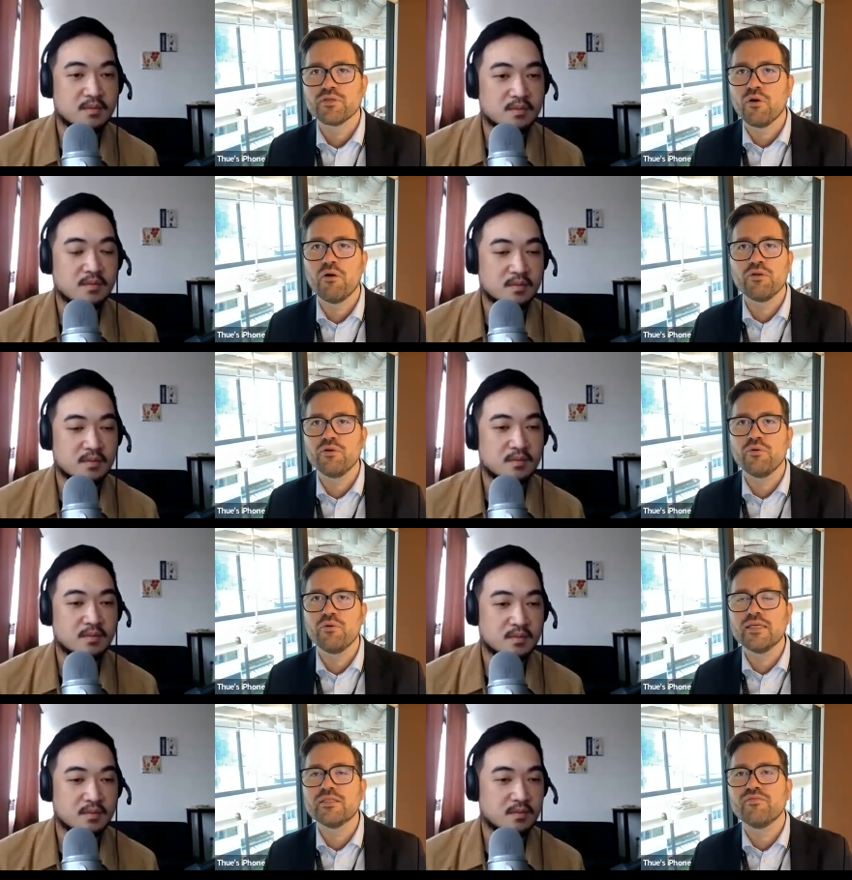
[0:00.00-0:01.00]
Speaker 1: because
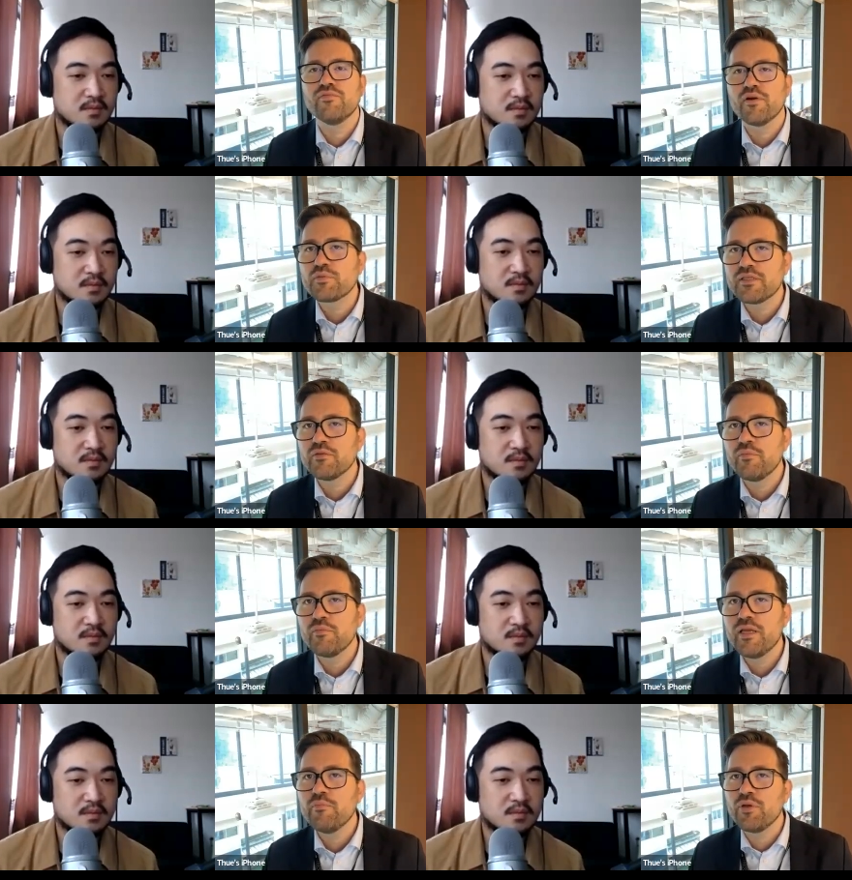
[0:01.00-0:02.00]
audio is a very
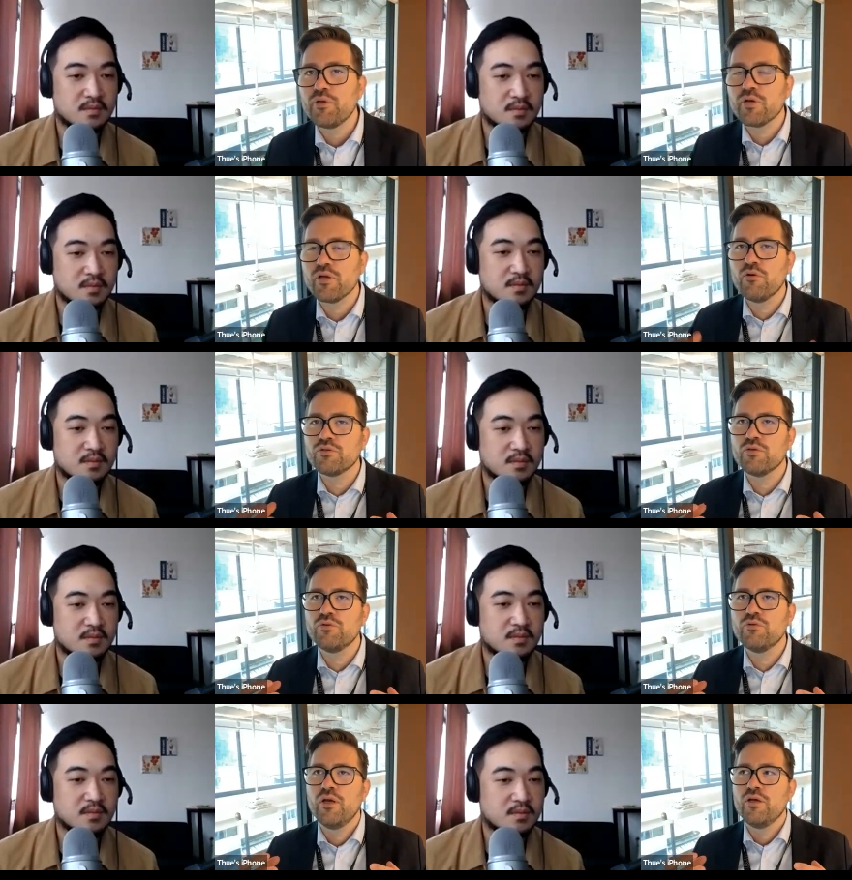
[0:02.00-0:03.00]
special medium, but you can
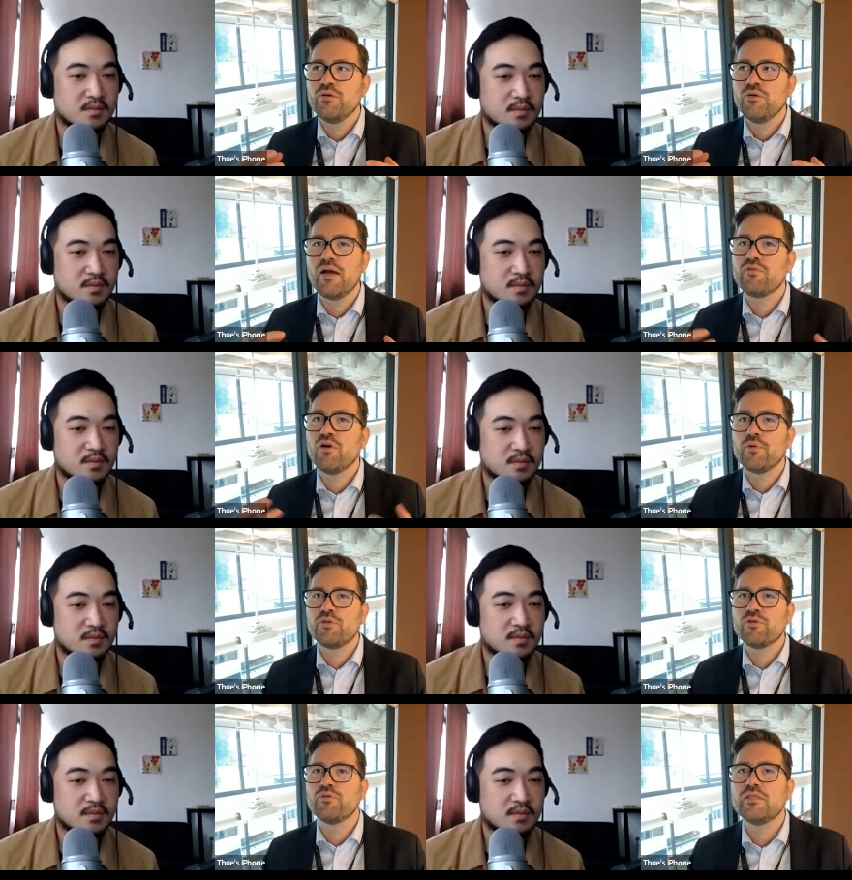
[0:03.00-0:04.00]
also you
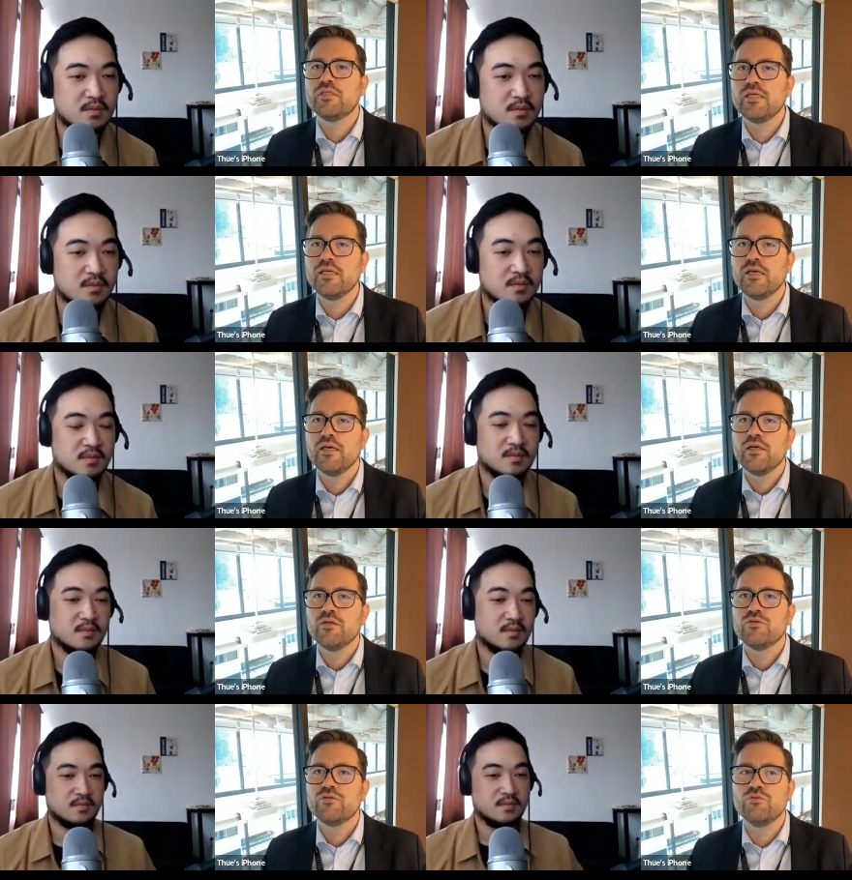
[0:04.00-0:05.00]
have the
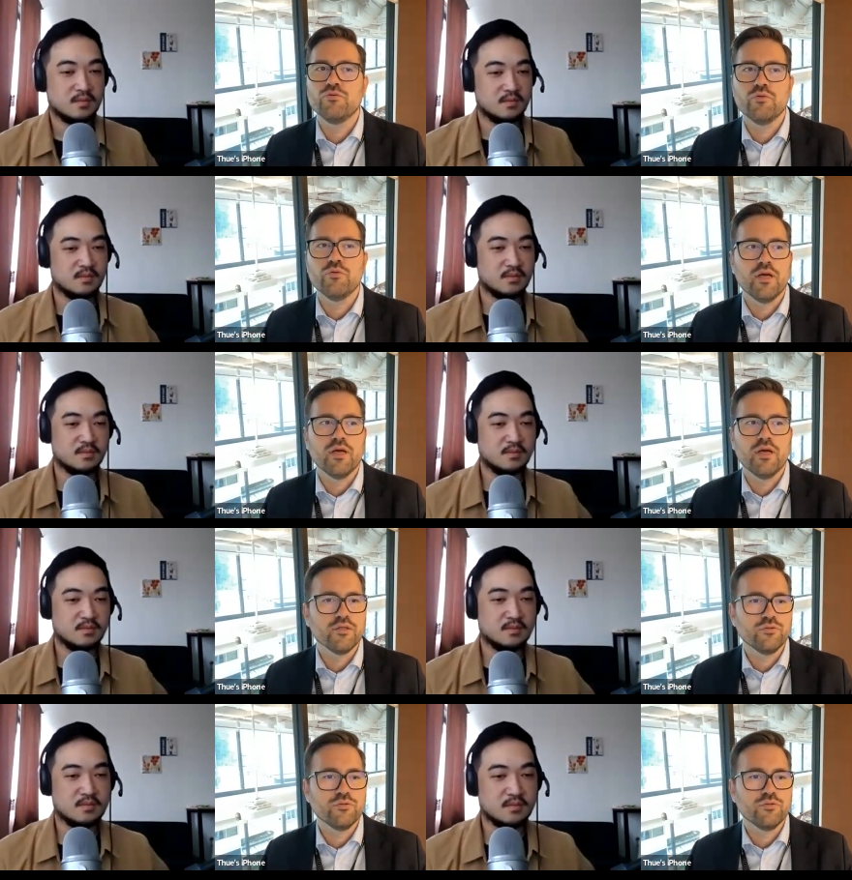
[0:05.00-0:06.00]
opportunity
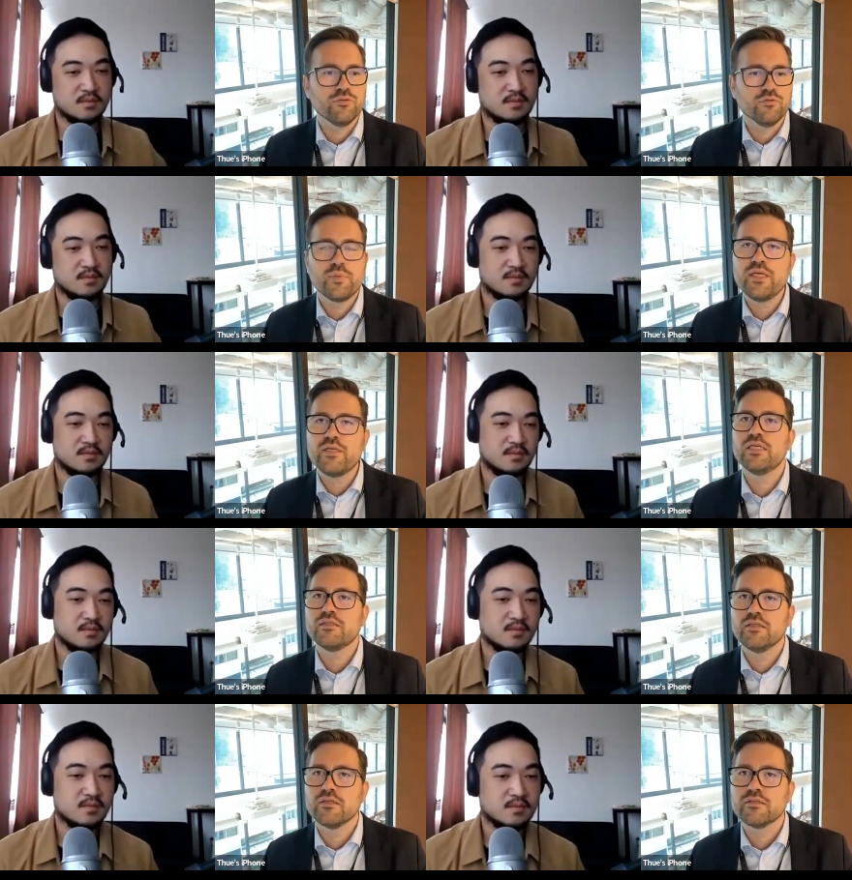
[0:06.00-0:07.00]
to speak
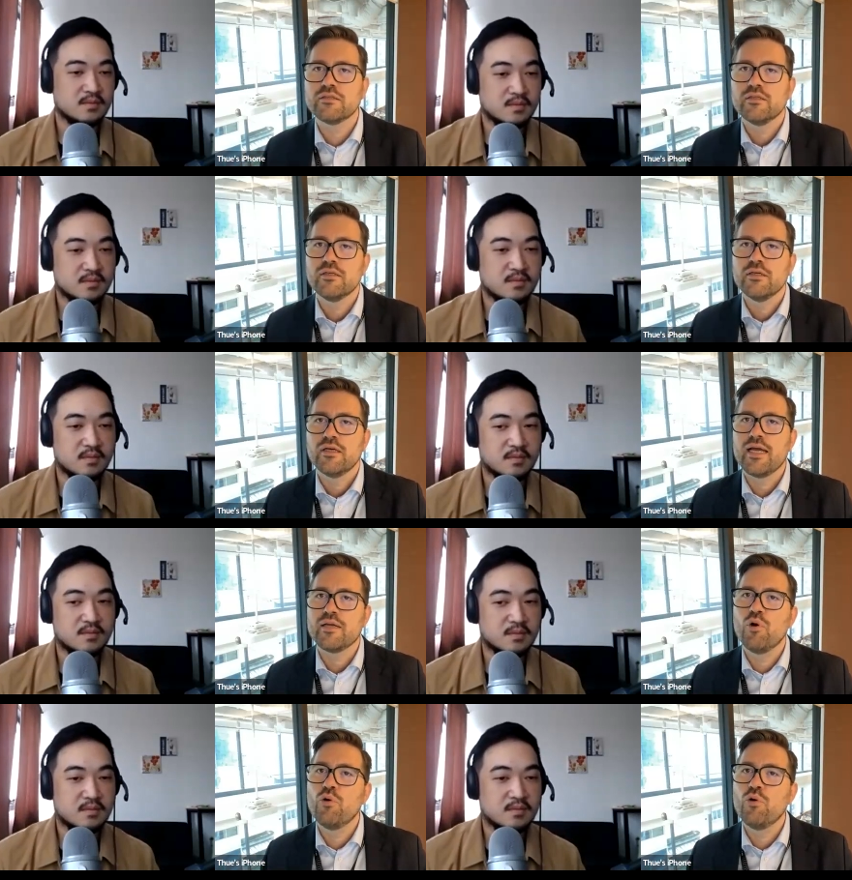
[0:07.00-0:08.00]
to listeners
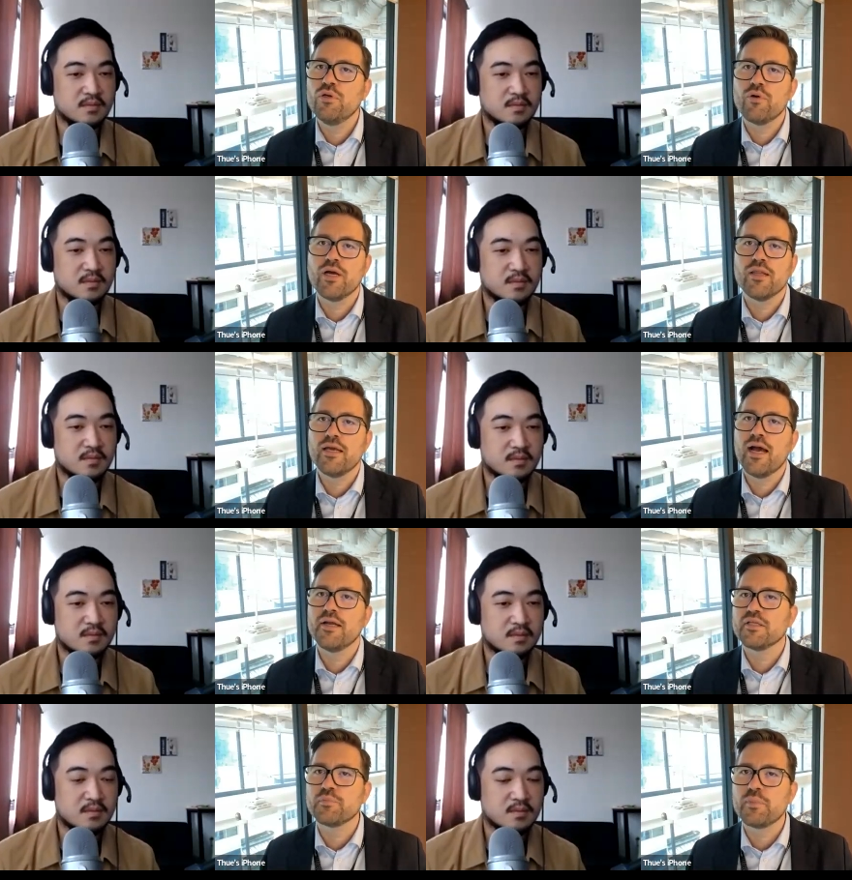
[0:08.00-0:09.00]
at a moment
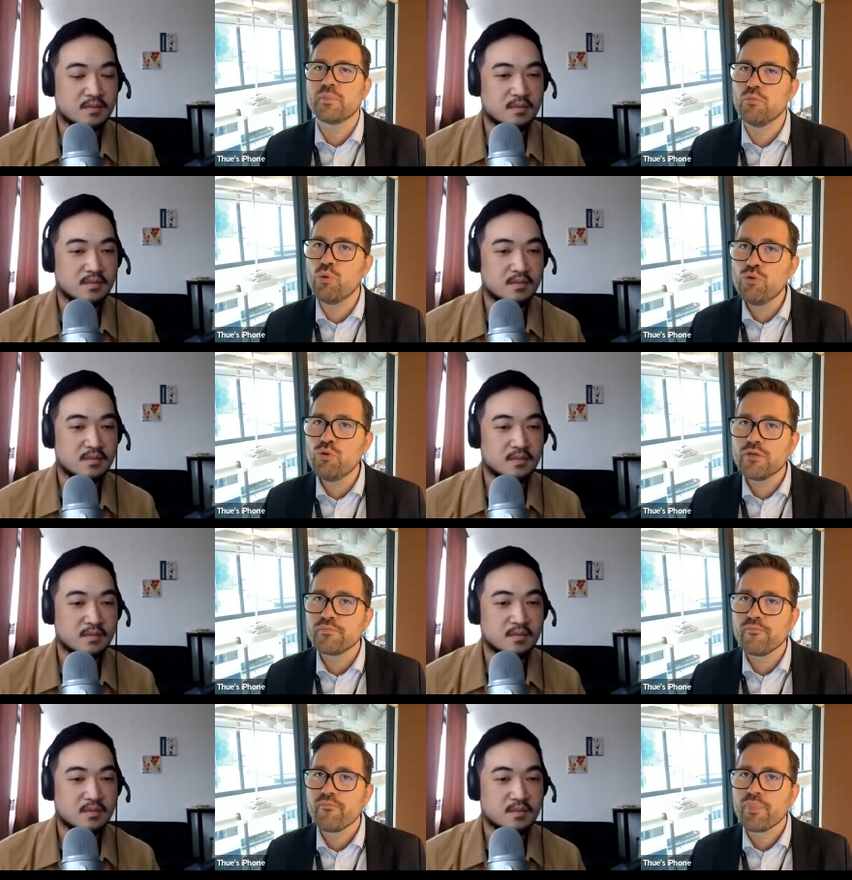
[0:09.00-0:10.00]
where they are in a special
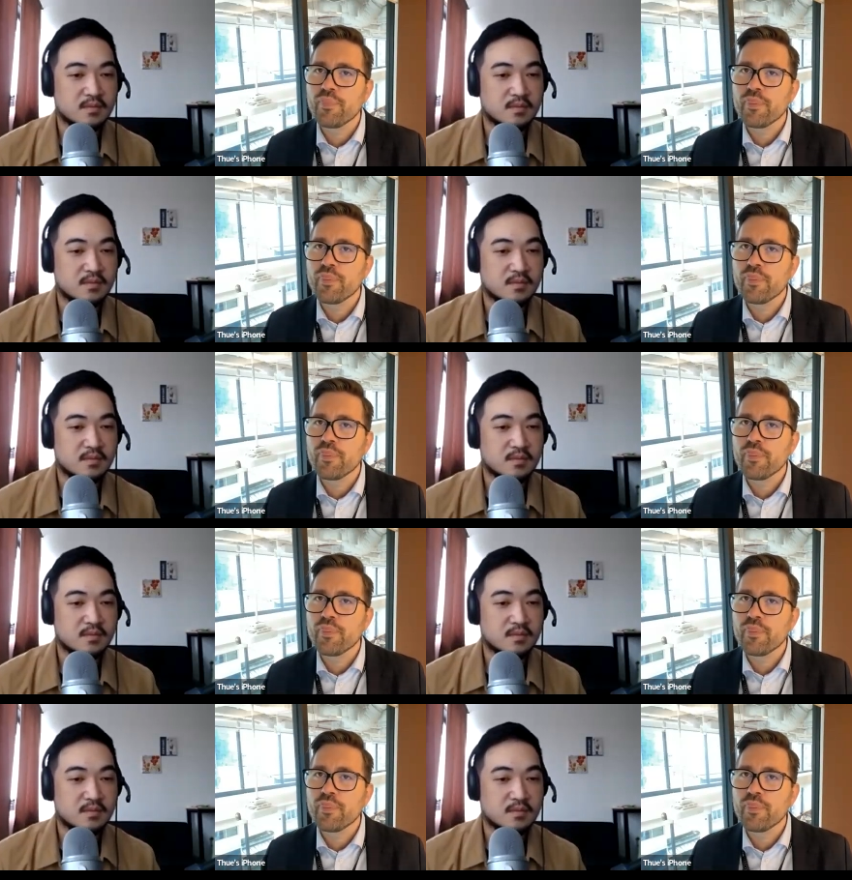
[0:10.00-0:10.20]
mood